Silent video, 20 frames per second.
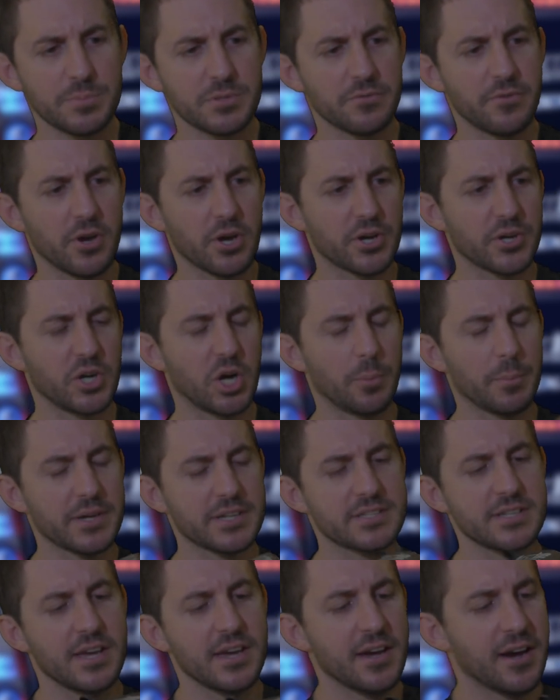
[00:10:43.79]
of
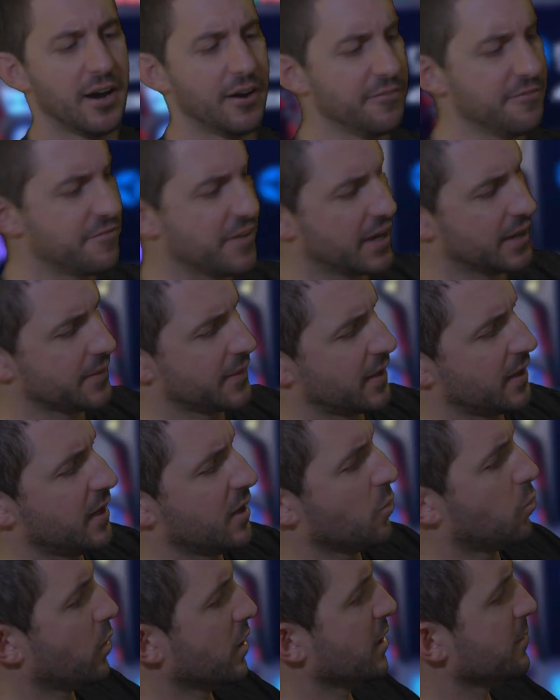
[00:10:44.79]
ergonomics, I've found that
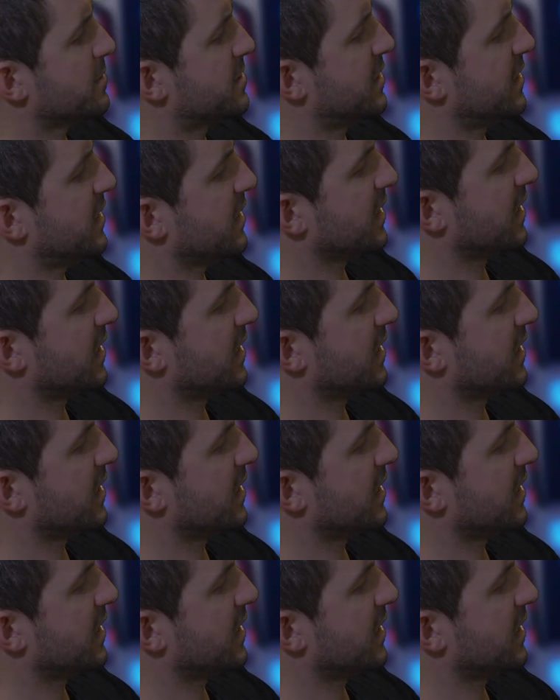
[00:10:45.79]
when I'm sitting